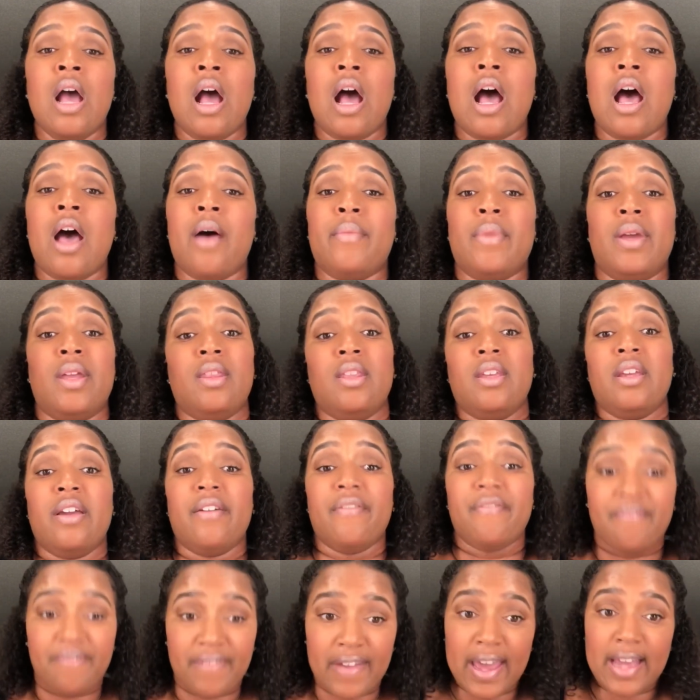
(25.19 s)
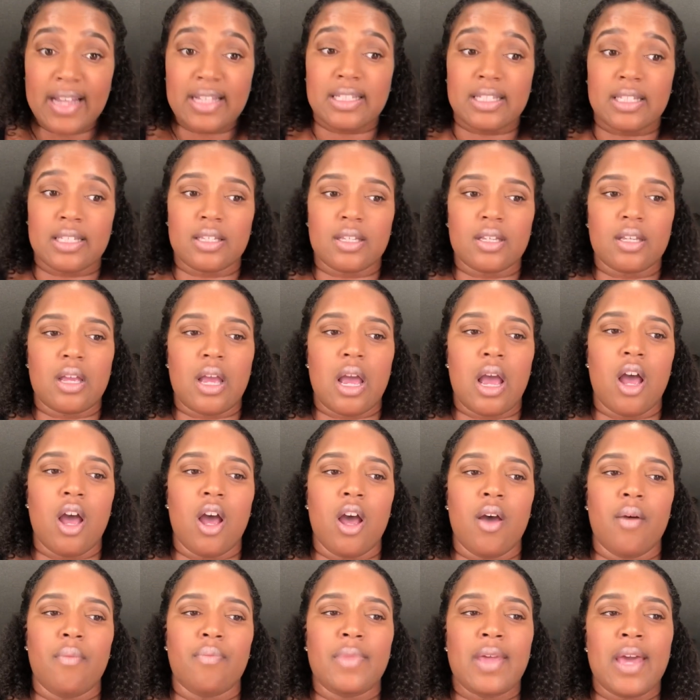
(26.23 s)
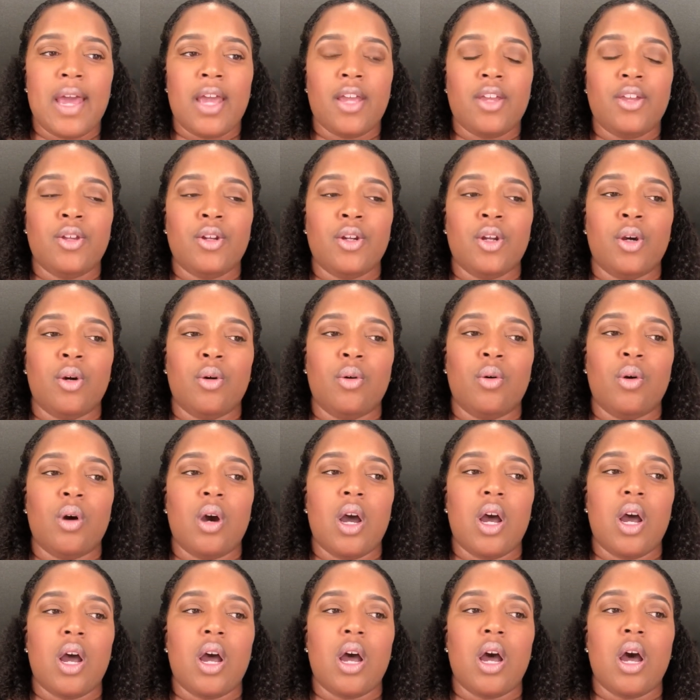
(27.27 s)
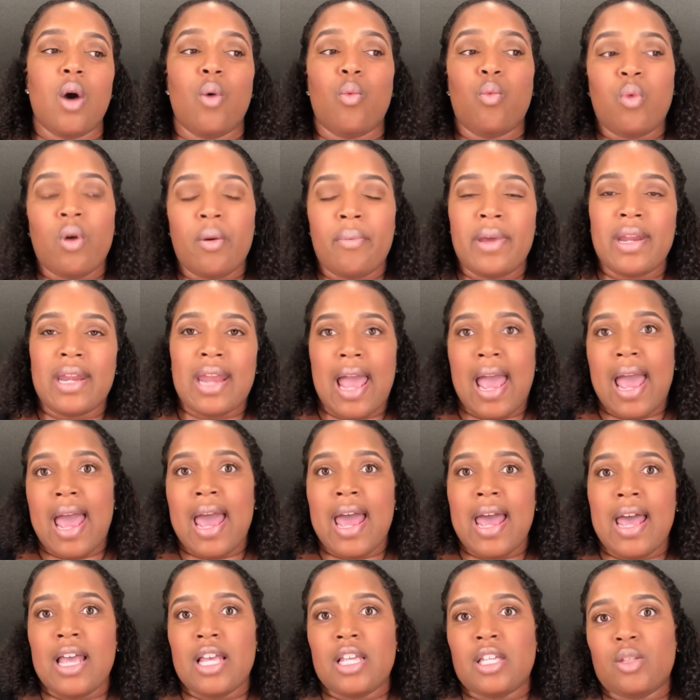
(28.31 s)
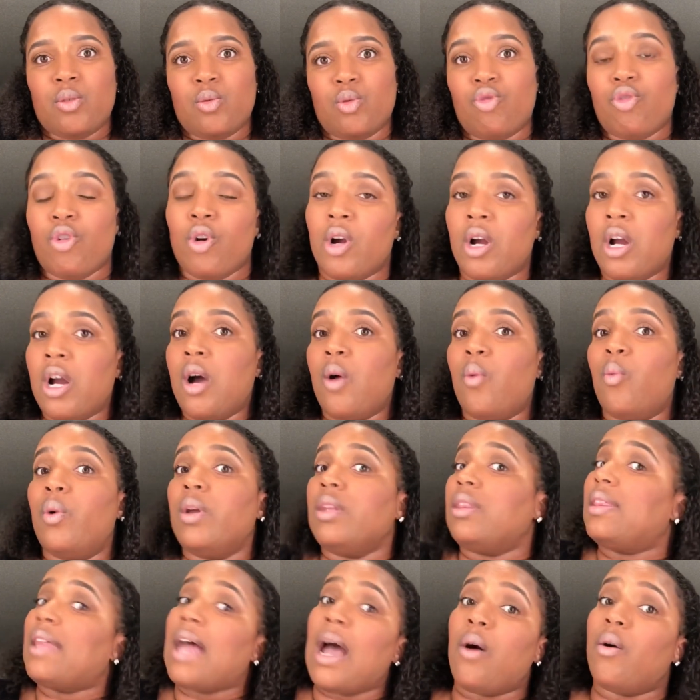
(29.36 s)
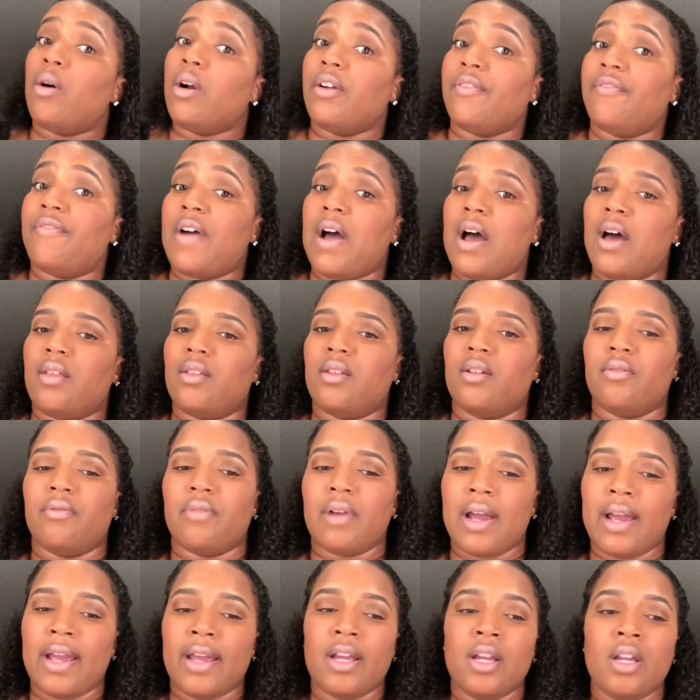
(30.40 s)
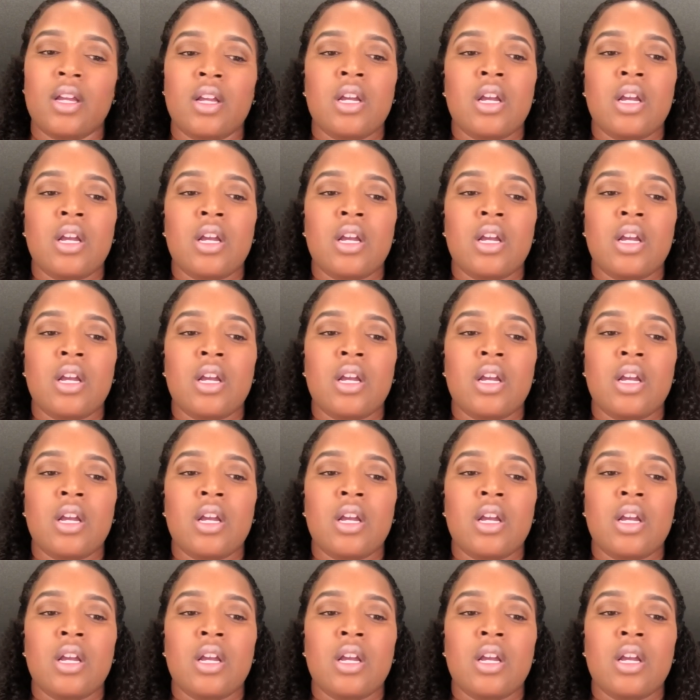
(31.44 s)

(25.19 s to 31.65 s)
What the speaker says: and the effects that, you know, a woman has growing up without her father, right?